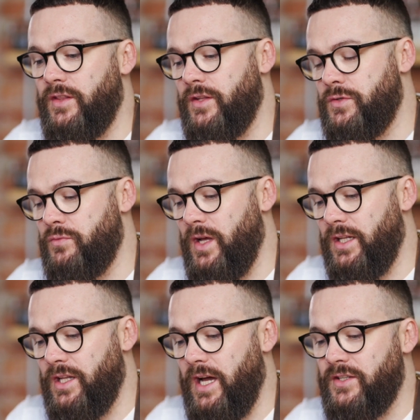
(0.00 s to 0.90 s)
that's
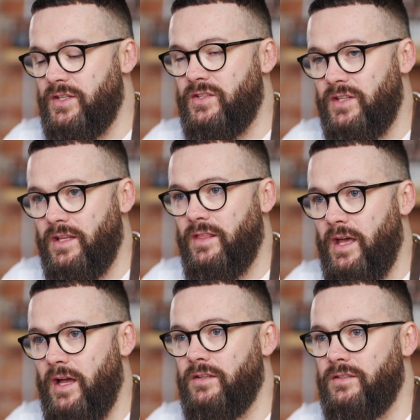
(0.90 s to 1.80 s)
really nice, and seeing
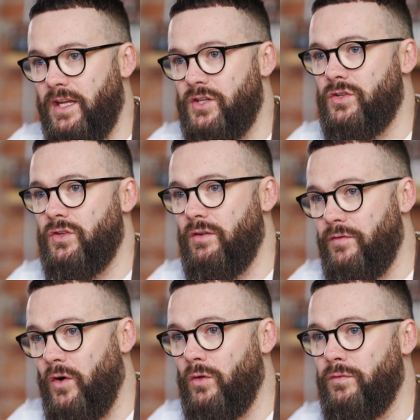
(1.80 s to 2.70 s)
that dish
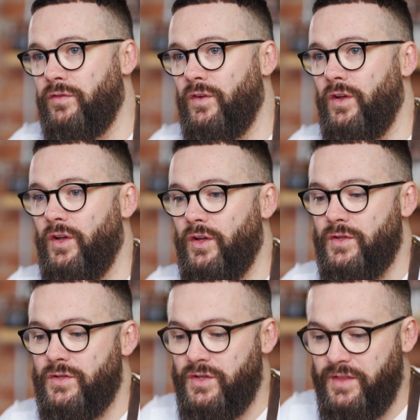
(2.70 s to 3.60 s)
evolve
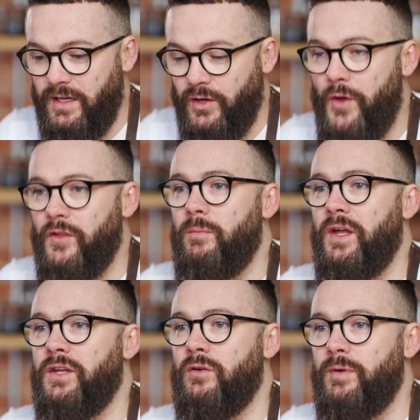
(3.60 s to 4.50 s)
to then going on the
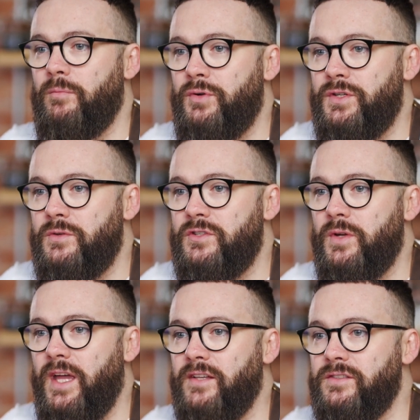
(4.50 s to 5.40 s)
menu and being produced to a
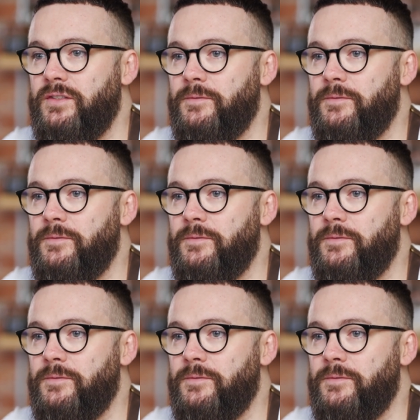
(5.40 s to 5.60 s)
guest.